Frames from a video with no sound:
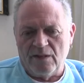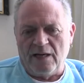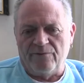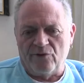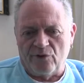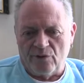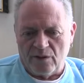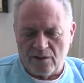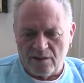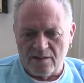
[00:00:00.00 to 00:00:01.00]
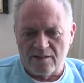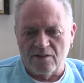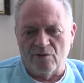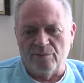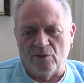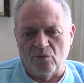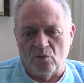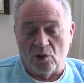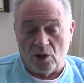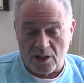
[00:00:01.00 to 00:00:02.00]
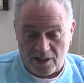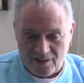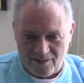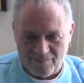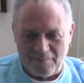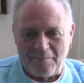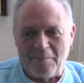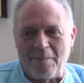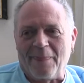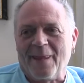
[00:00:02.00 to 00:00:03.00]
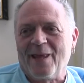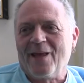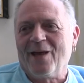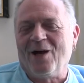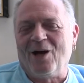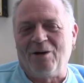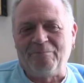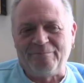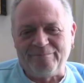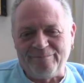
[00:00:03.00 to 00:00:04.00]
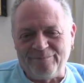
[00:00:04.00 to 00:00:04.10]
after considerable work. Um,